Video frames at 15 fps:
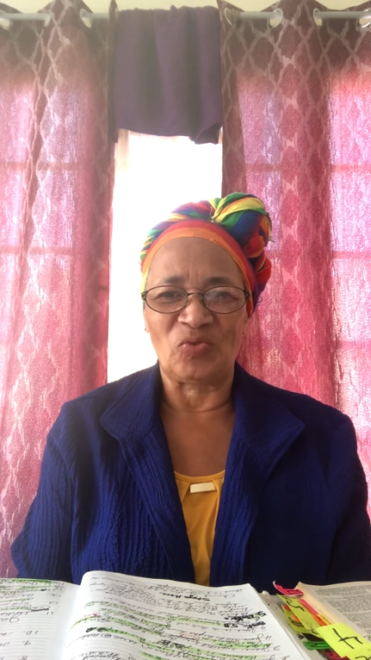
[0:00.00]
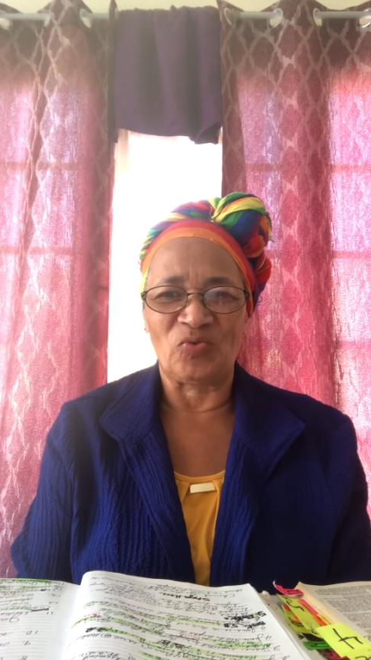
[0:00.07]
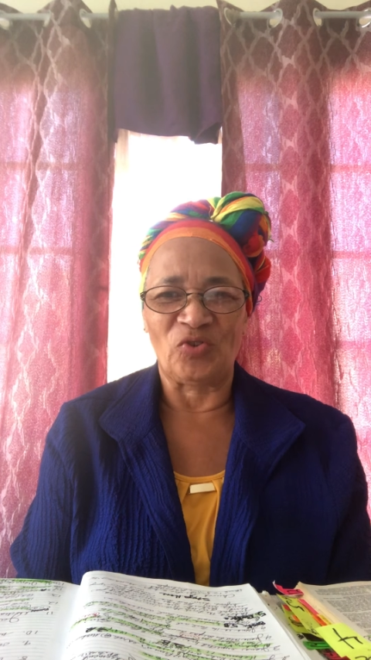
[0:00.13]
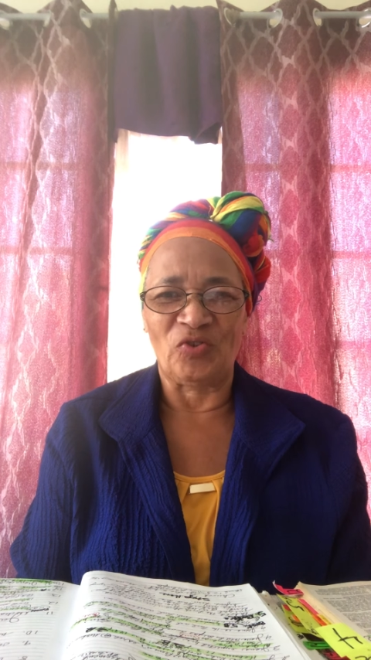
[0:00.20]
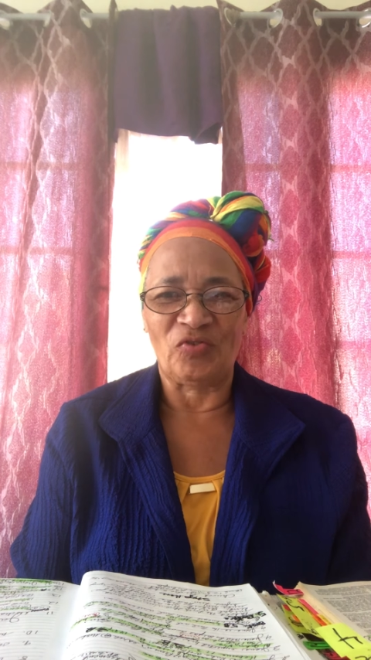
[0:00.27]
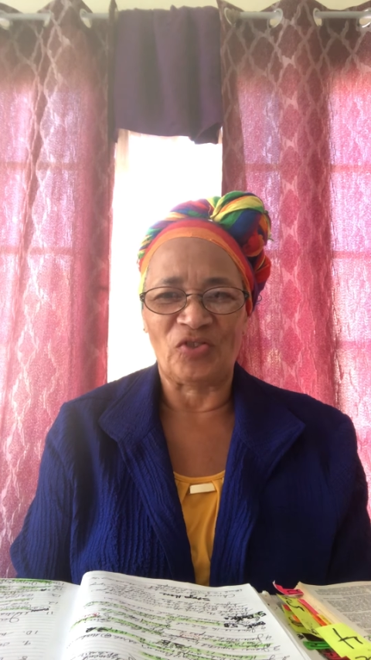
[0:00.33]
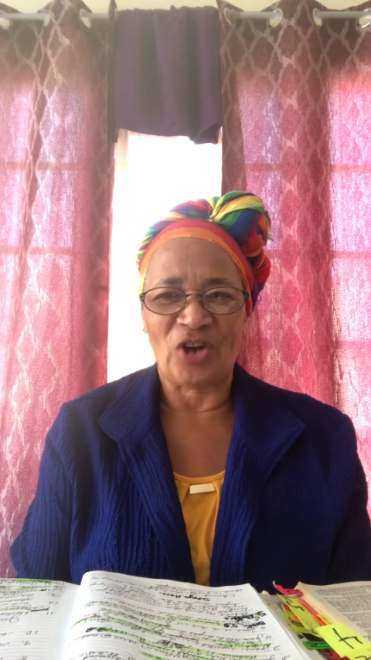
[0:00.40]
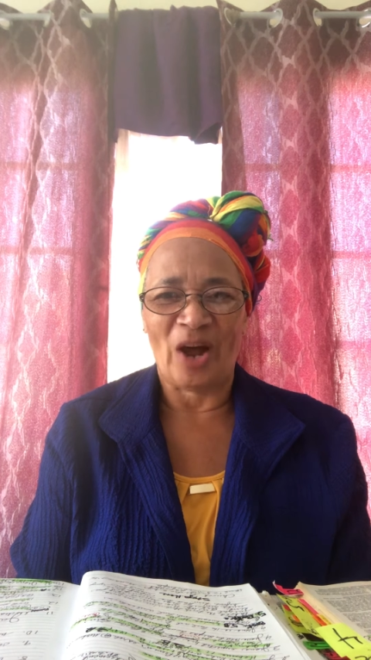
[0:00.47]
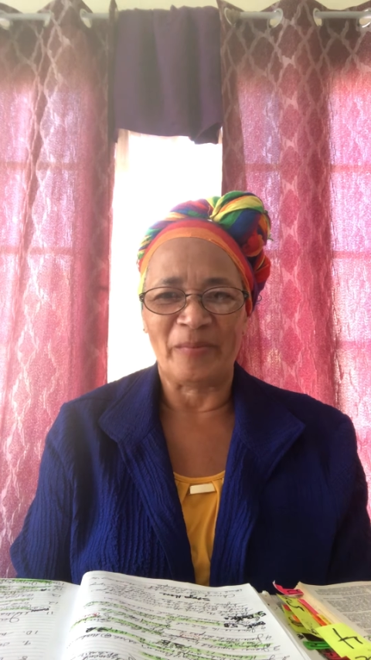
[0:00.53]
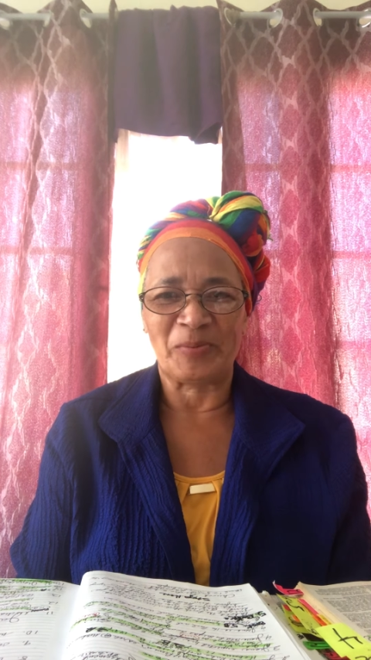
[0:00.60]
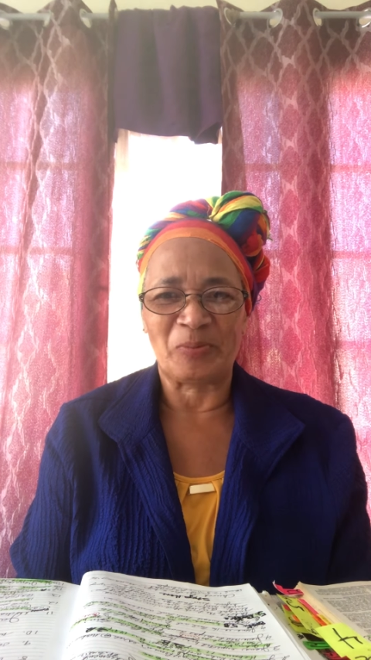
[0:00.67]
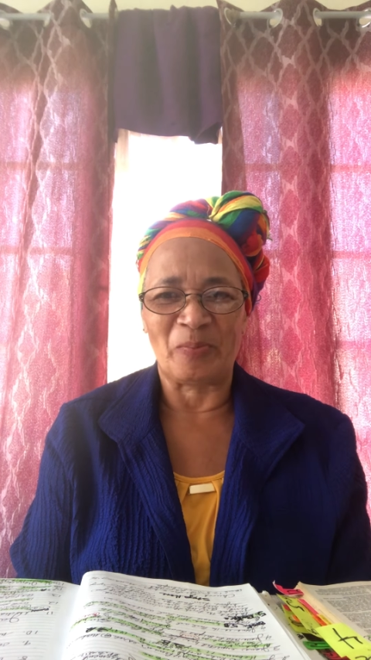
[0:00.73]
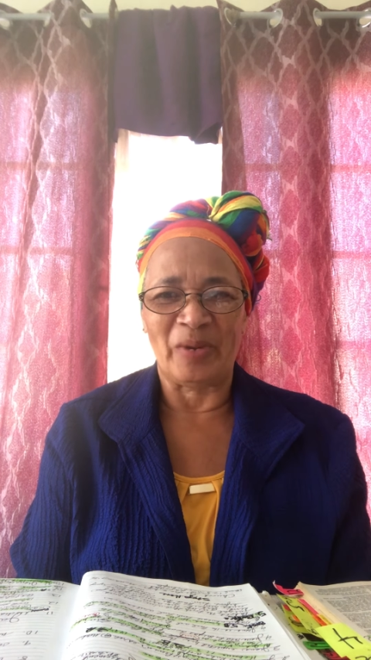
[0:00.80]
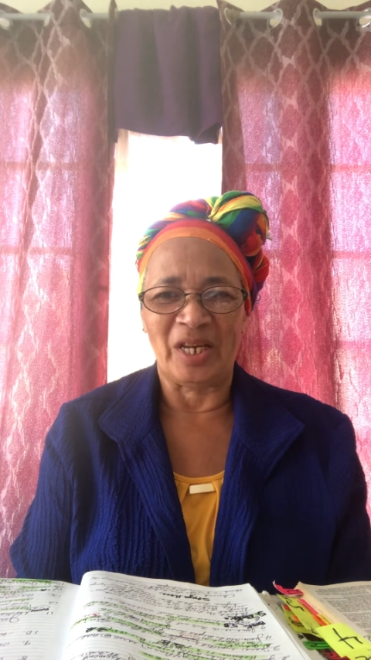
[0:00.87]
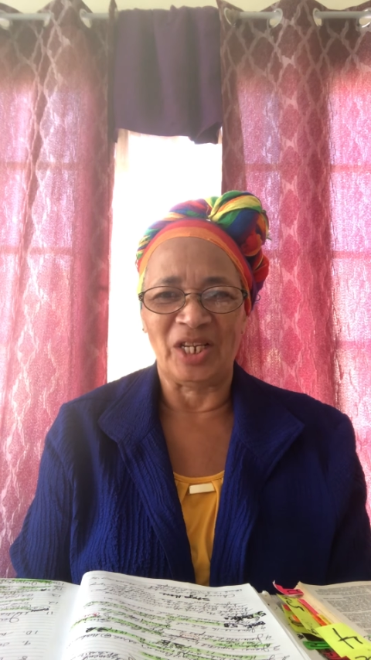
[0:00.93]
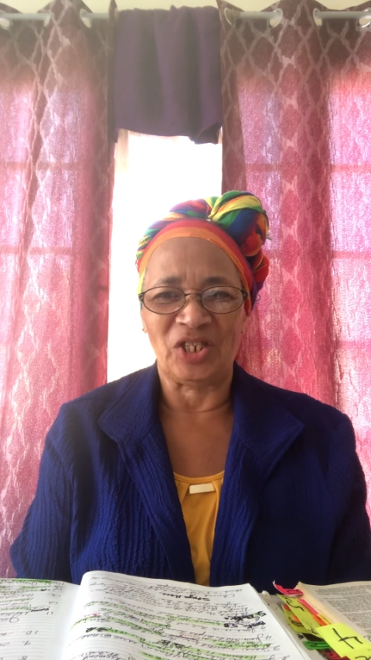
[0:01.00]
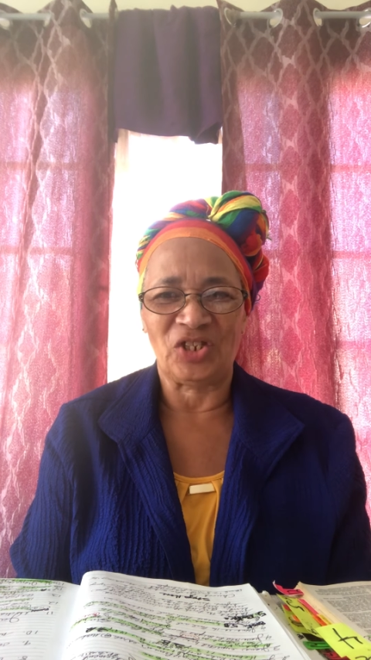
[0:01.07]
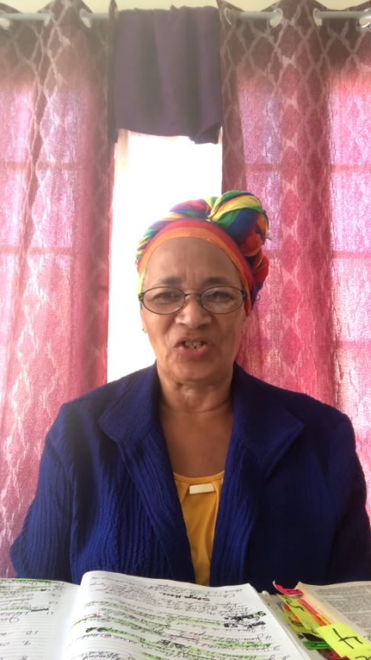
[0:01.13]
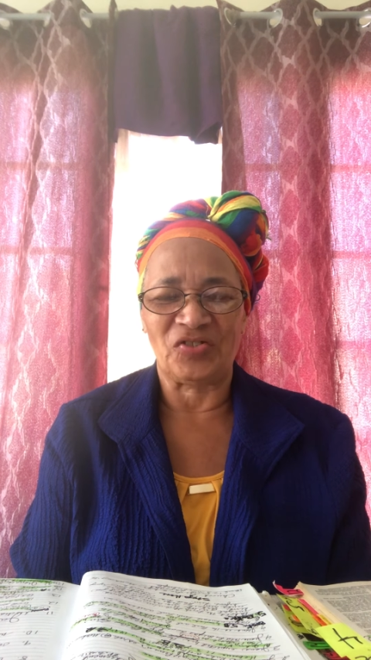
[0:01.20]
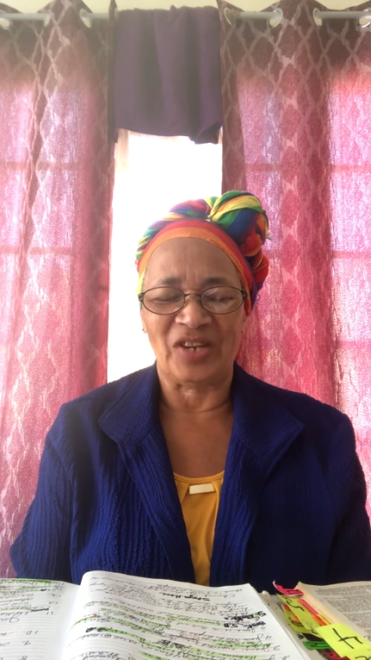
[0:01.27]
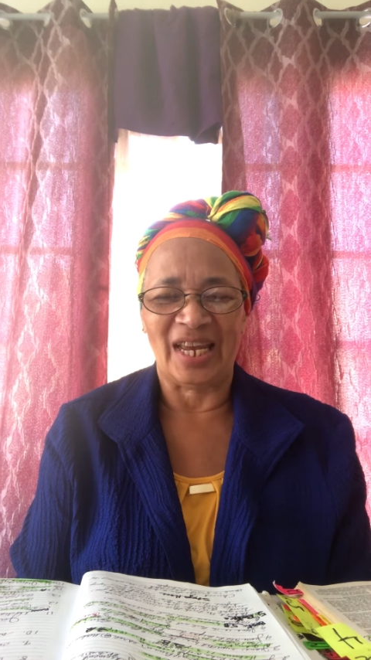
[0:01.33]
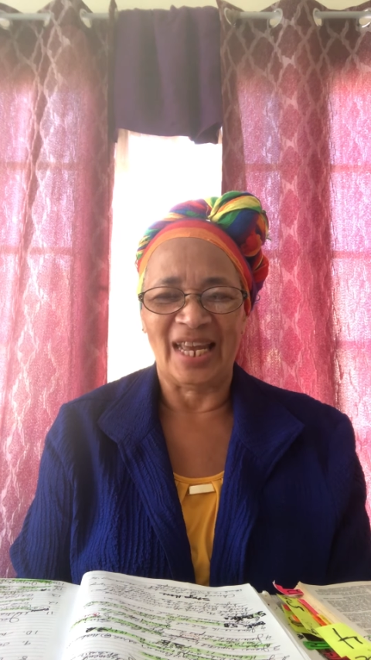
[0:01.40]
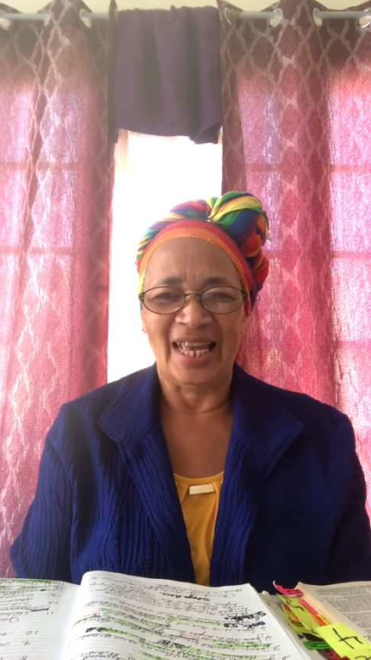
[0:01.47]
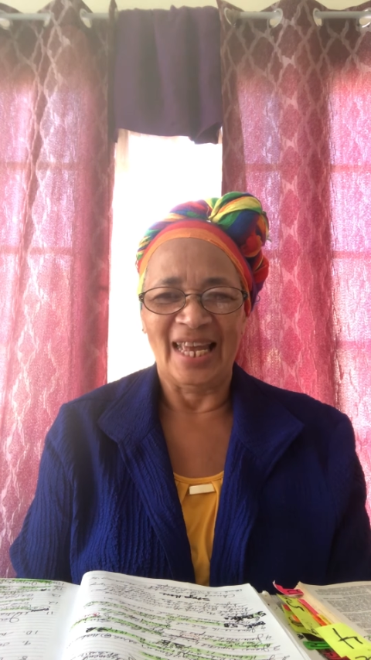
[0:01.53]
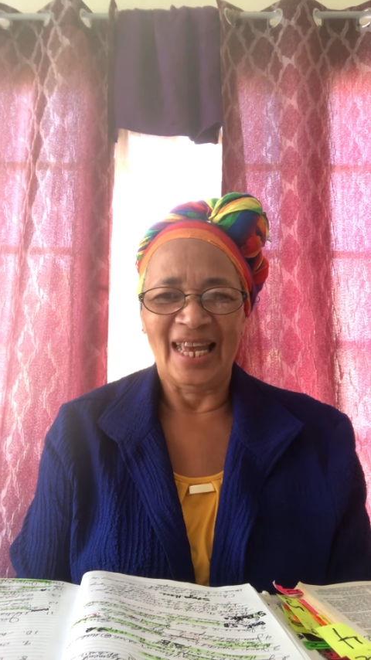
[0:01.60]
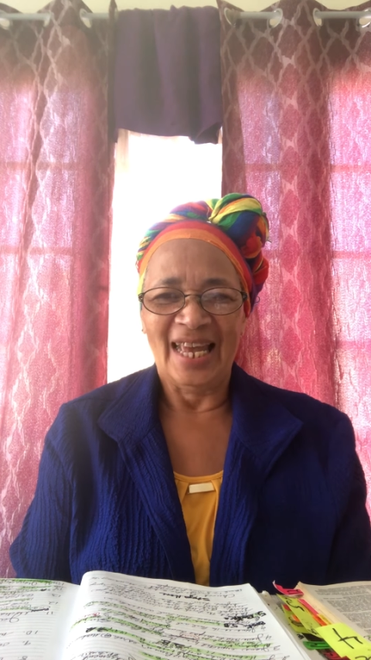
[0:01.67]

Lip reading: Rooftops Ministry.